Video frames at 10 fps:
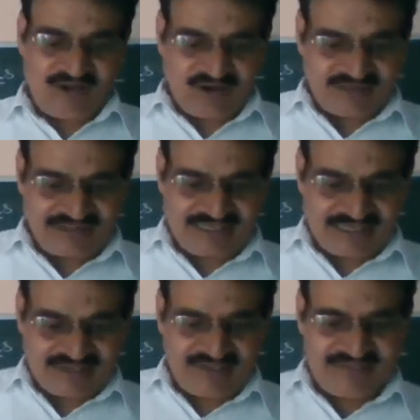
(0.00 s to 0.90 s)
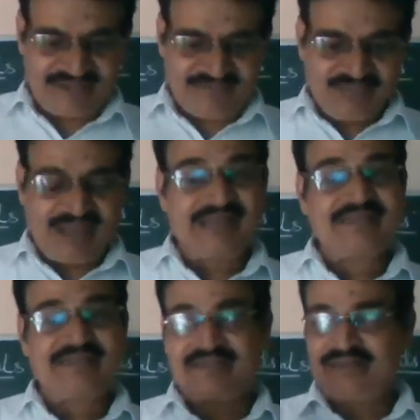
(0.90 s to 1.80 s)
Or the Ajmer. And
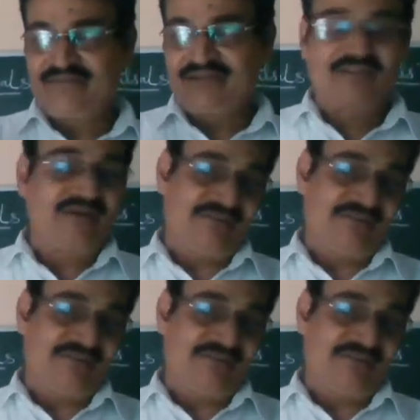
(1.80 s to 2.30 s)
the